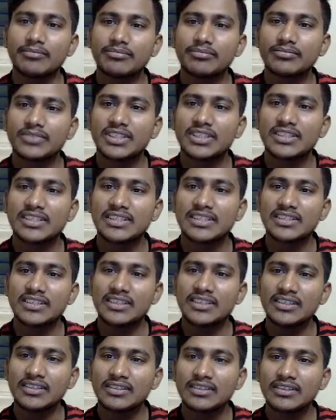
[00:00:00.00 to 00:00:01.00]
This is the
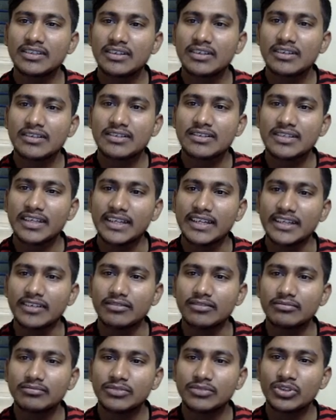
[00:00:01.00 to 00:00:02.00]
side,
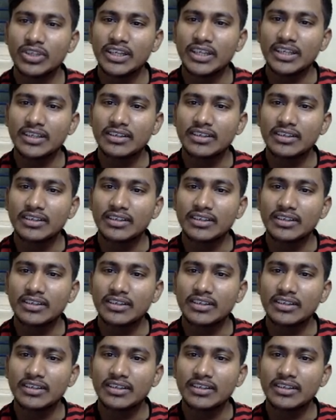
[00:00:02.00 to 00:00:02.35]
okay?